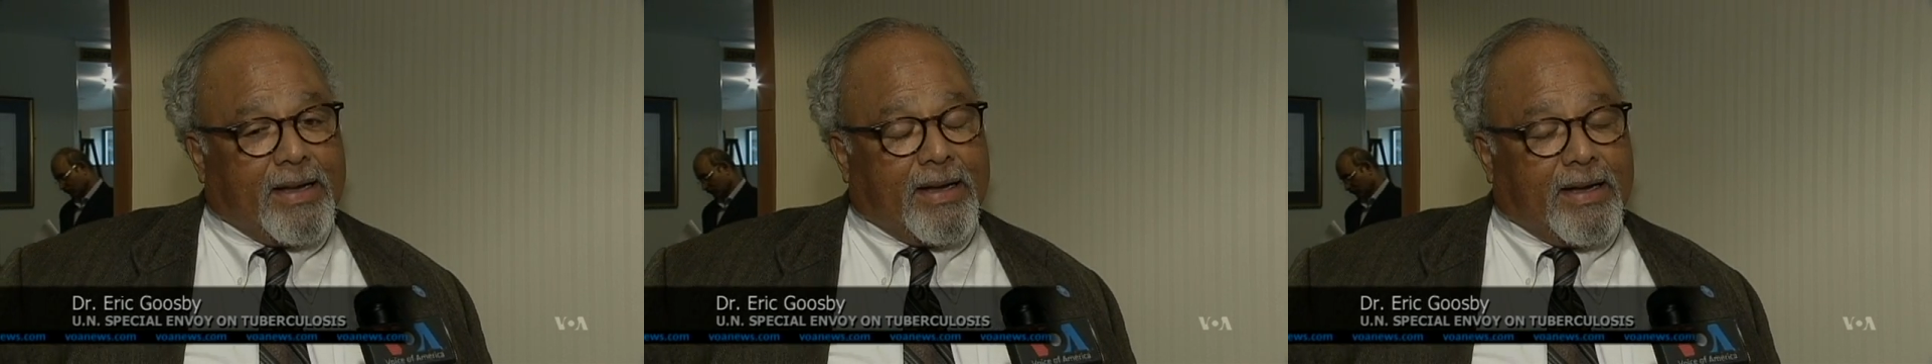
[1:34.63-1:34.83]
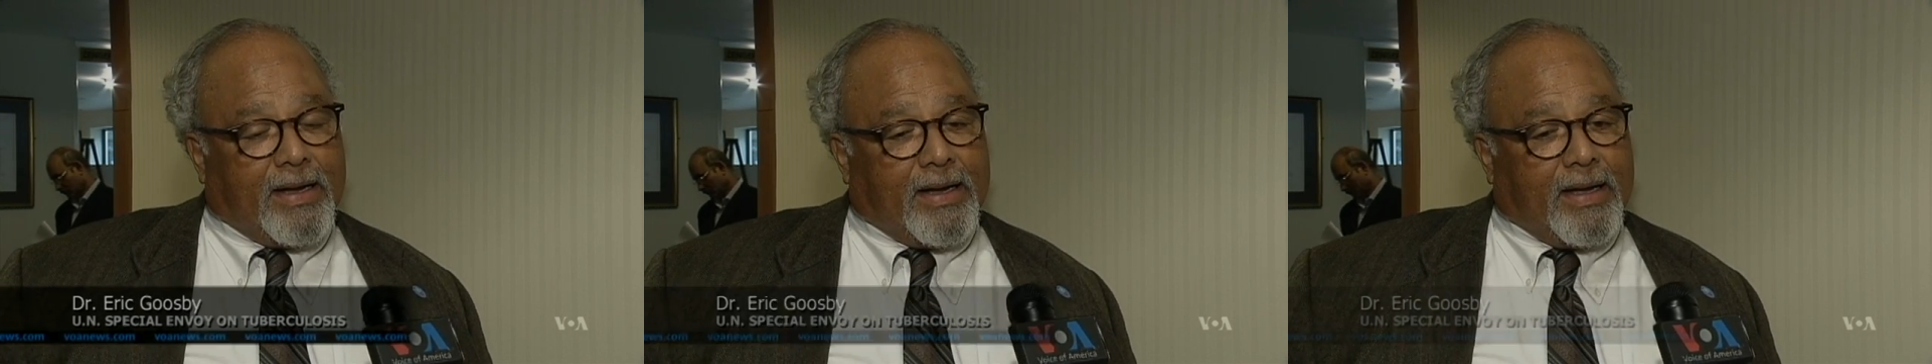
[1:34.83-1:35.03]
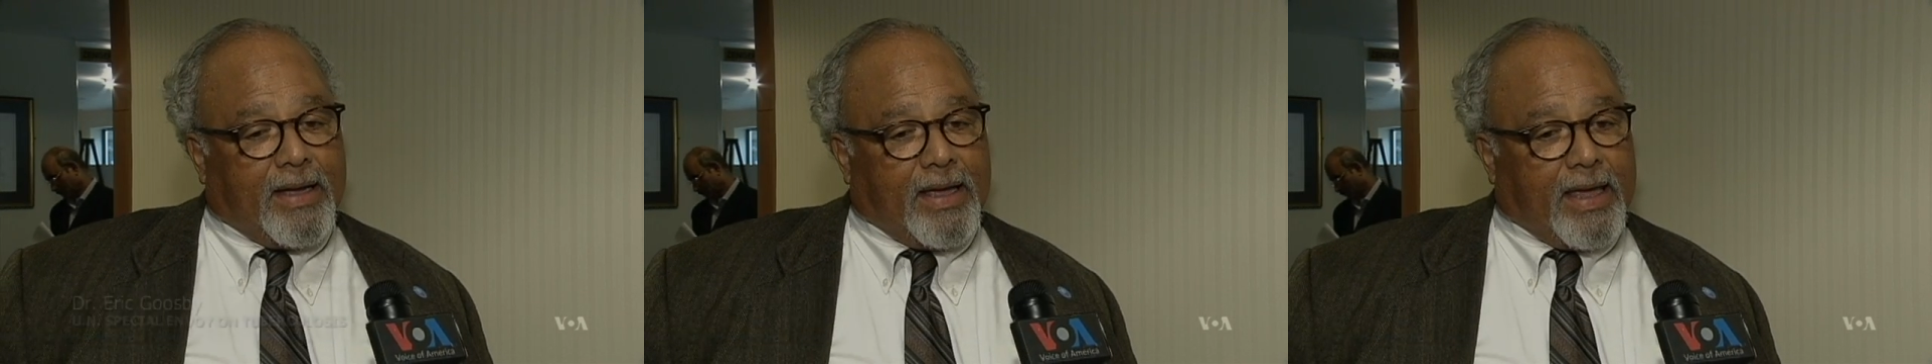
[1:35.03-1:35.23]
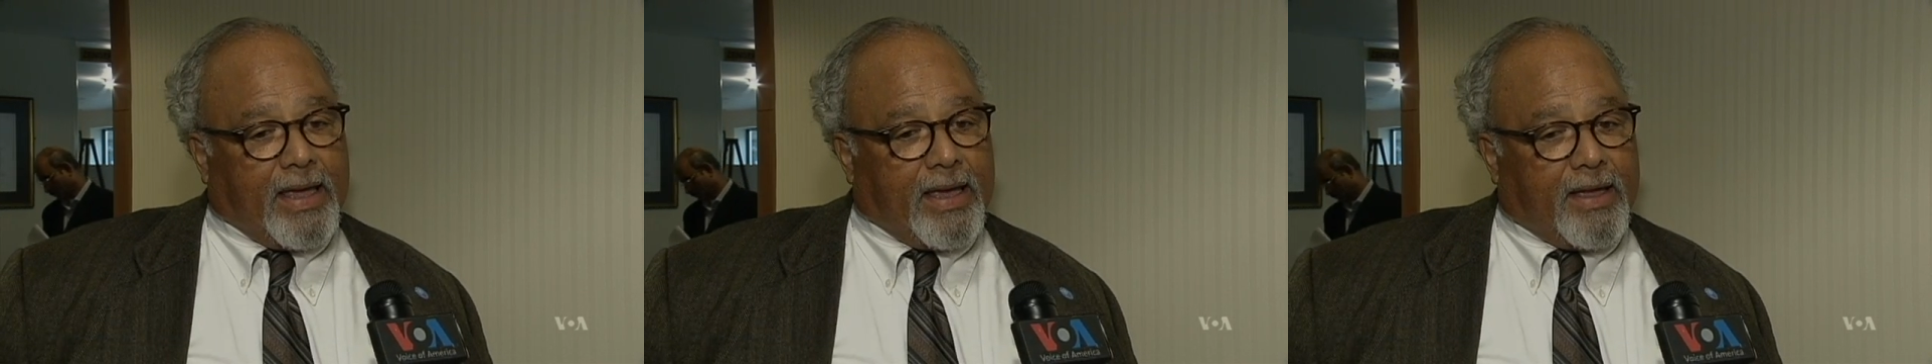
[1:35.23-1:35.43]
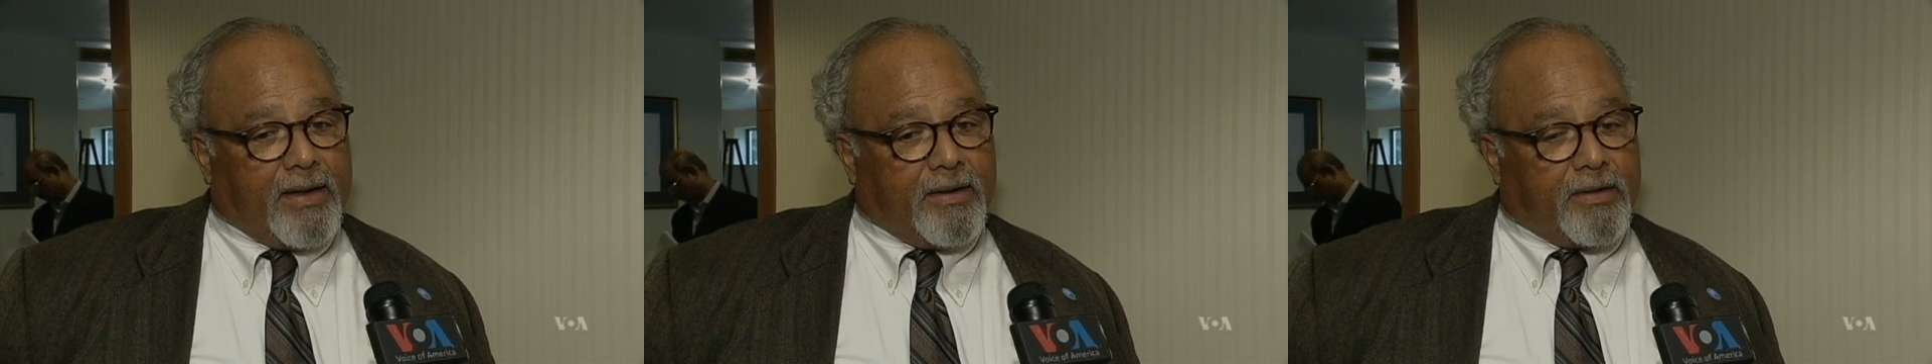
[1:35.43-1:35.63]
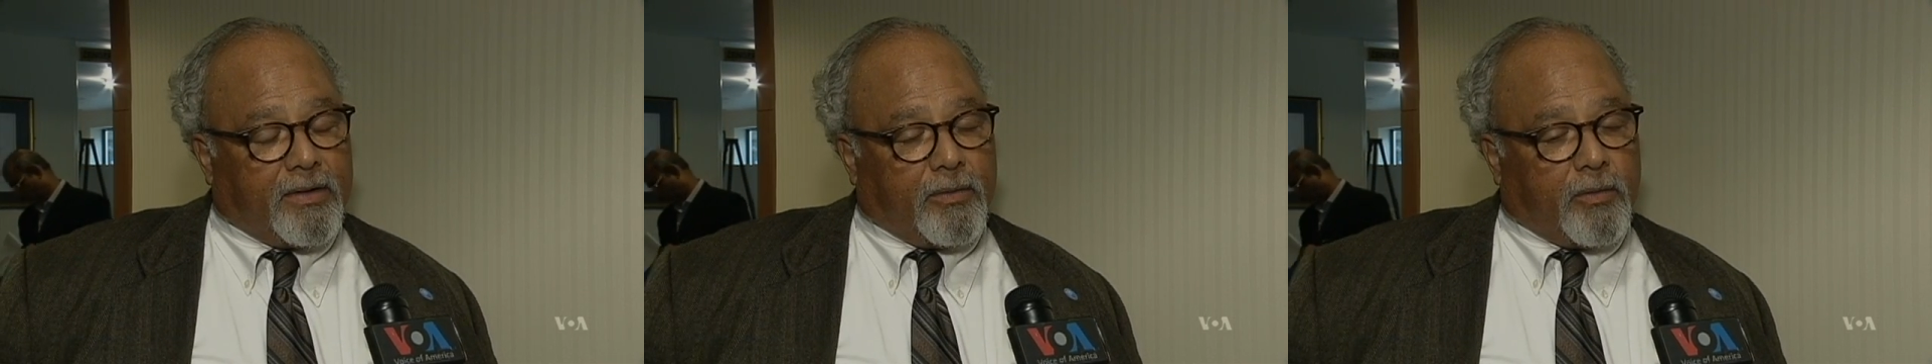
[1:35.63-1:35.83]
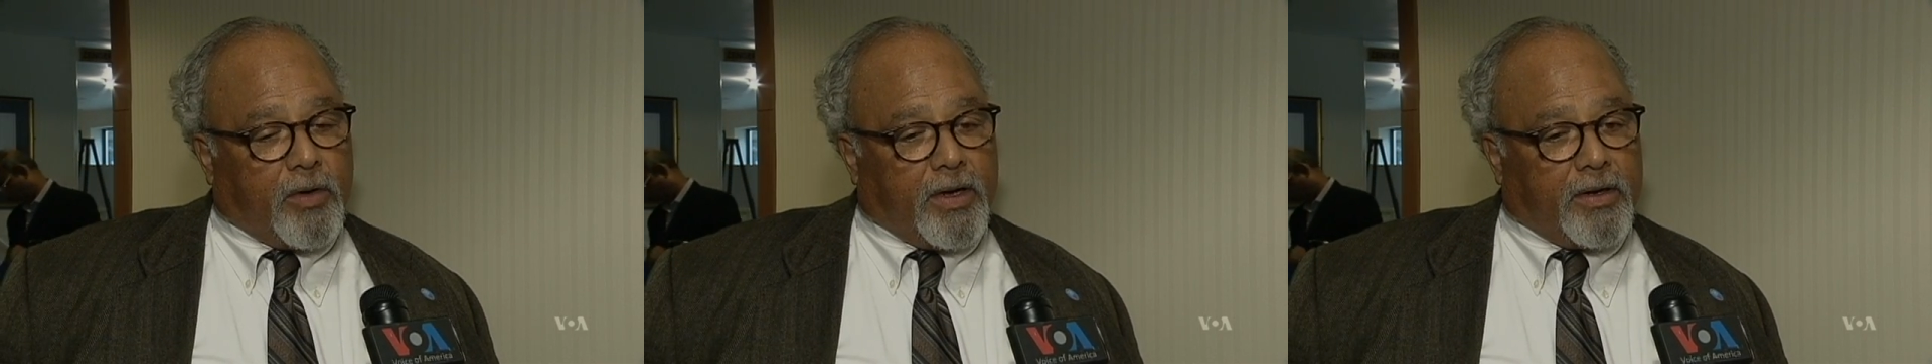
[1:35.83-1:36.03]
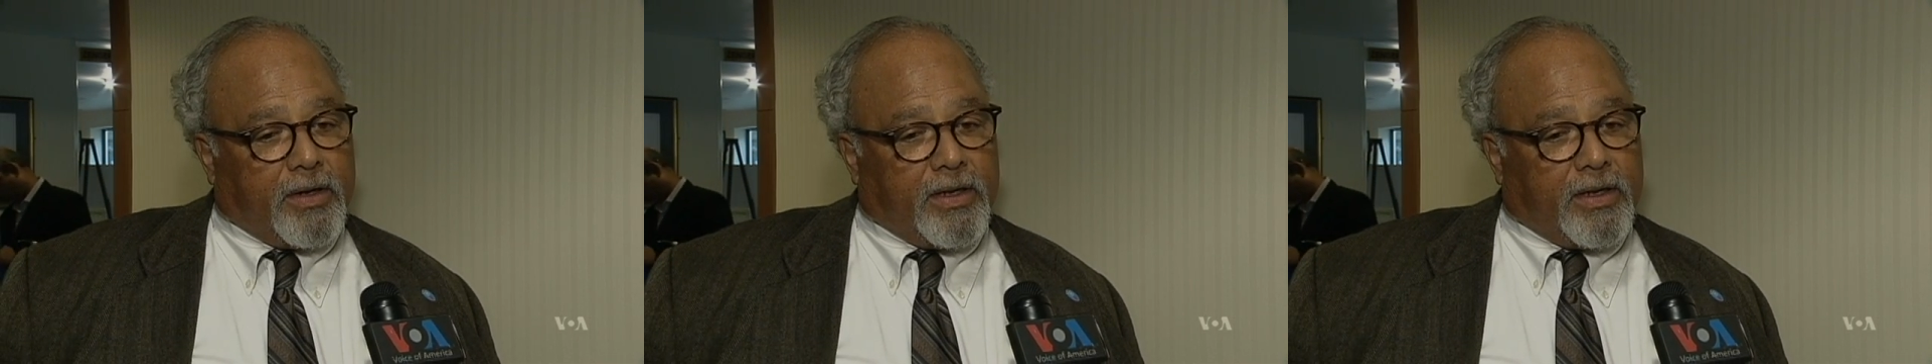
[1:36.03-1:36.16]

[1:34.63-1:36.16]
Uh, and what